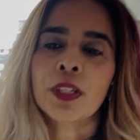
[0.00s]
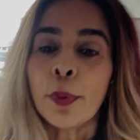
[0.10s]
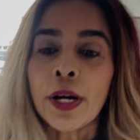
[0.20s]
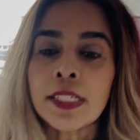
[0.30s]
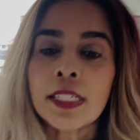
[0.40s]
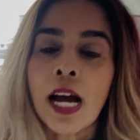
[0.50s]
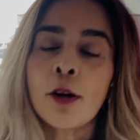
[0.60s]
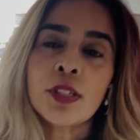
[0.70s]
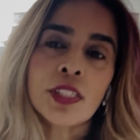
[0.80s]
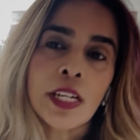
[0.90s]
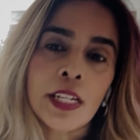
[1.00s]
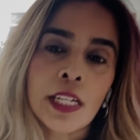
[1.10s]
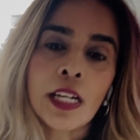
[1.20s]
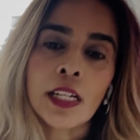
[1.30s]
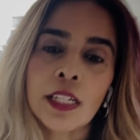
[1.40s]
But I would
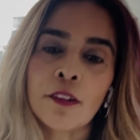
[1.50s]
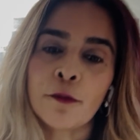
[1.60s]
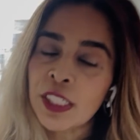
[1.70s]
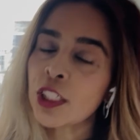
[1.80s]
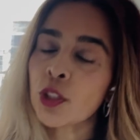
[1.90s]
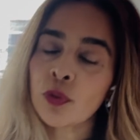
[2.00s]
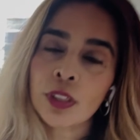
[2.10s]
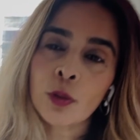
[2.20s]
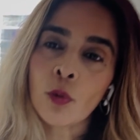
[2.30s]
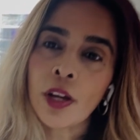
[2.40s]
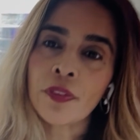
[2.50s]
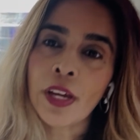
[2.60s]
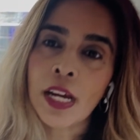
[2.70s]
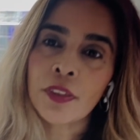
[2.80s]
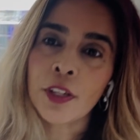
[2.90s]
say if patients really want
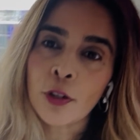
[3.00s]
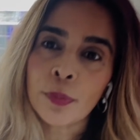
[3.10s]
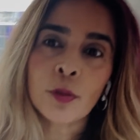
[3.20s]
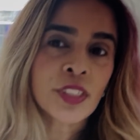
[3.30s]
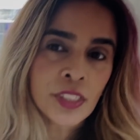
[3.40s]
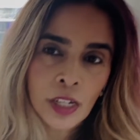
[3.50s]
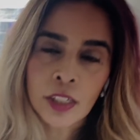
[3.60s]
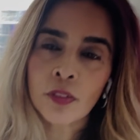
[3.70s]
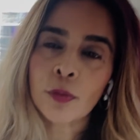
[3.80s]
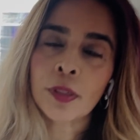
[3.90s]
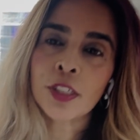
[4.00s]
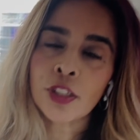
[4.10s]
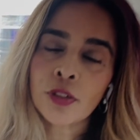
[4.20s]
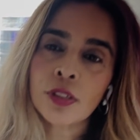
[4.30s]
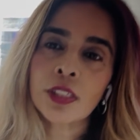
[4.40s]
that therapy, which is not covered by
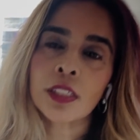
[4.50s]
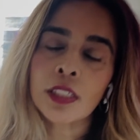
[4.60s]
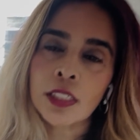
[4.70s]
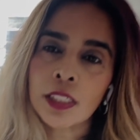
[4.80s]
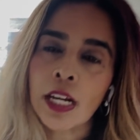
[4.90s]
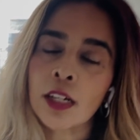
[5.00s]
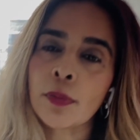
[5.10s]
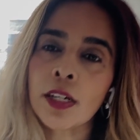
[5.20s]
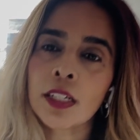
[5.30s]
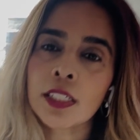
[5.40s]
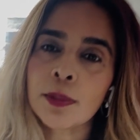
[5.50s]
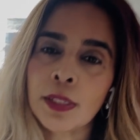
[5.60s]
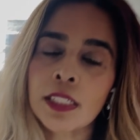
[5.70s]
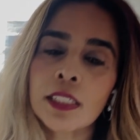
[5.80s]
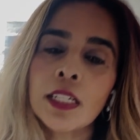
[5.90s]
insurance and it is out-of-pocket
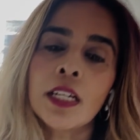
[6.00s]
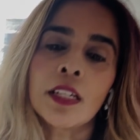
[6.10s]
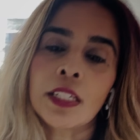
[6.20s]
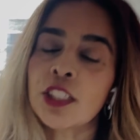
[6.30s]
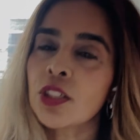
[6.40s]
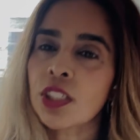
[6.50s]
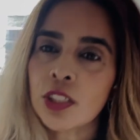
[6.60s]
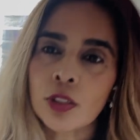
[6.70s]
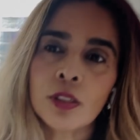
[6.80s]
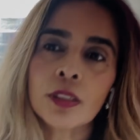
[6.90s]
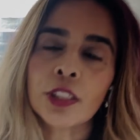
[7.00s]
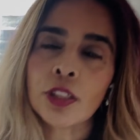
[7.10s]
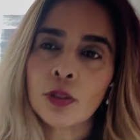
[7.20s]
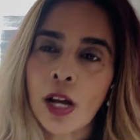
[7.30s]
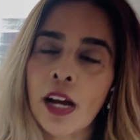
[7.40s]
expense, they should still,
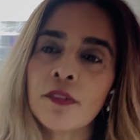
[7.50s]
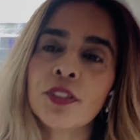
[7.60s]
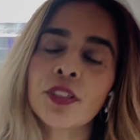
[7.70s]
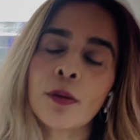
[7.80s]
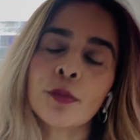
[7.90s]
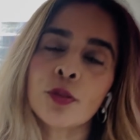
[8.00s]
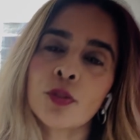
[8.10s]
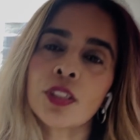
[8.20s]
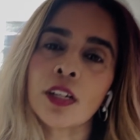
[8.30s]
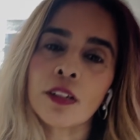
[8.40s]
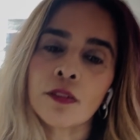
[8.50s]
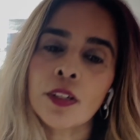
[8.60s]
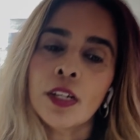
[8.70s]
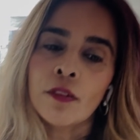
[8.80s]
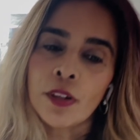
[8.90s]
have some use of
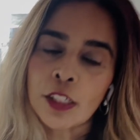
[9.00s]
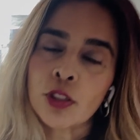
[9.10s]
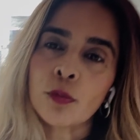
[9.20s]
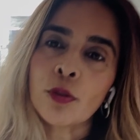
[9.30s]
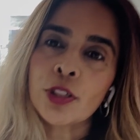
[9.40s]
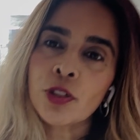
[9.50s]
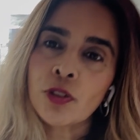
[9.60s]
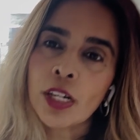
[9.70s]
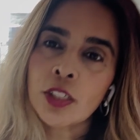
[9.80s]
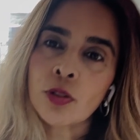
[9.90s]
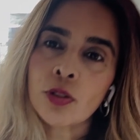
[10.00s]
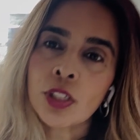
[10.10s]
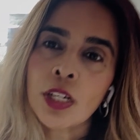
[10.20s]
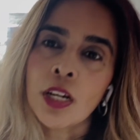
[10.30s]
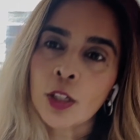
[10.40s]
vaginal moisturizers,
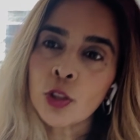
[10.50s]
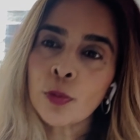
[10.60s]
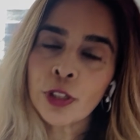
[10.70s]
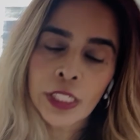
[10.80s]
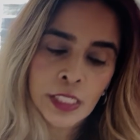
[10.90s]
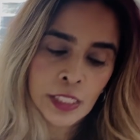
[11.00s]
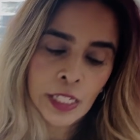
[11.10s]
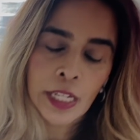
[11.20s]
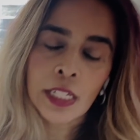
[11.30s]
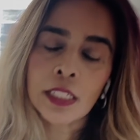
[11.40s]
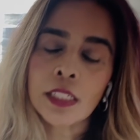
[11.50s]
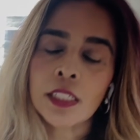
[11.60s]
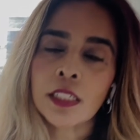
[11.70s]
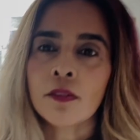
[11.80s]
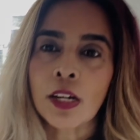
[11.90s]
lubricants, and
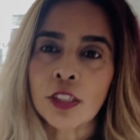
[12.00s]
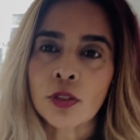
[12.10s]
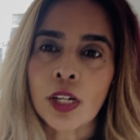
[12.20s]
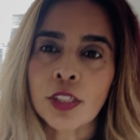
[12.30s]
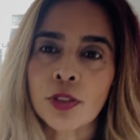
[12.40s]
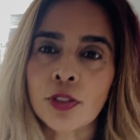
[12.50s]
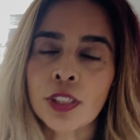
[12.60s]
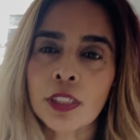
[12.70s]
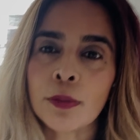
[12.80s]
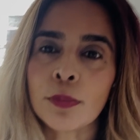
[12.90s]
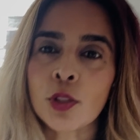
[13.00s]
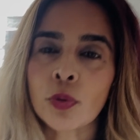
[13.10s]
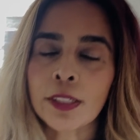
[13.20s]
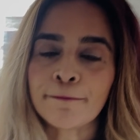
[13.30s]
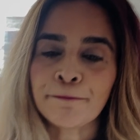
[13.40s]
vaginal estrogen in
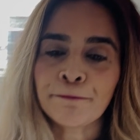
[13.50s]
between.